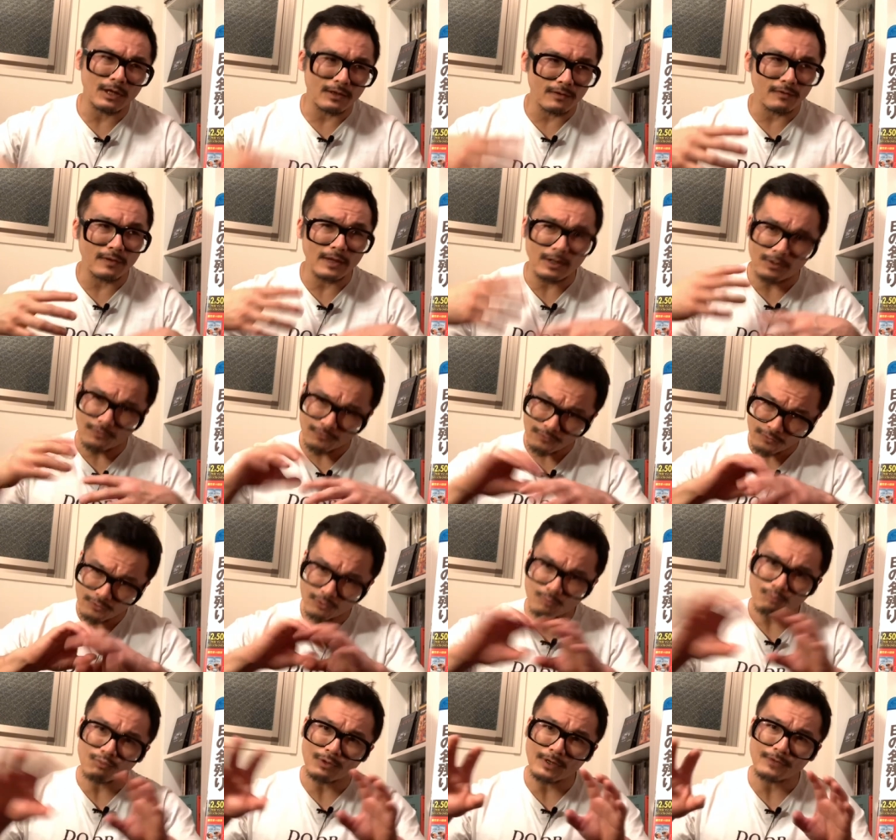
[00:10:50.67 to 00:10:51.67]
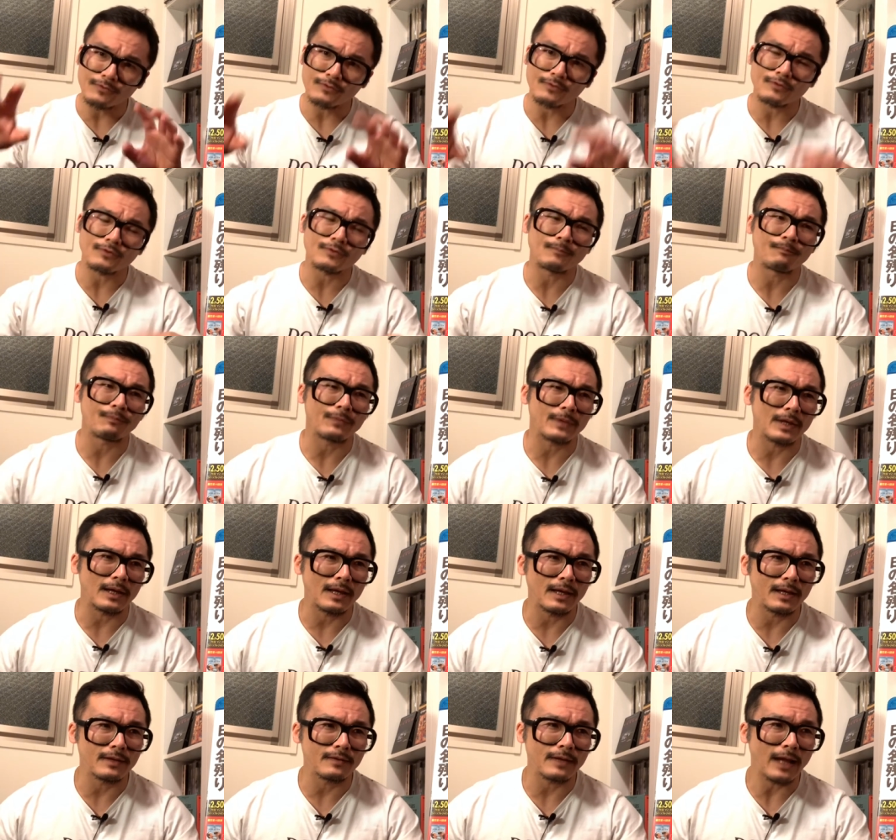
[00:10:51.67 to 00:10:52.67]
they're still present,
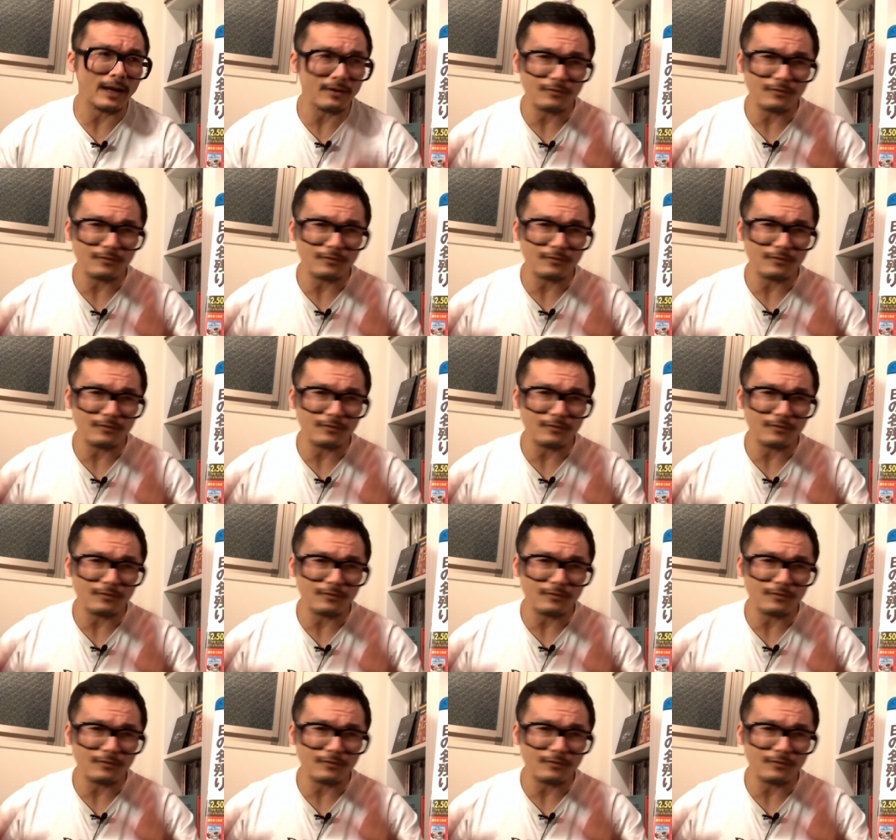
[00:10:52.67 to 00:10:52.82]
and that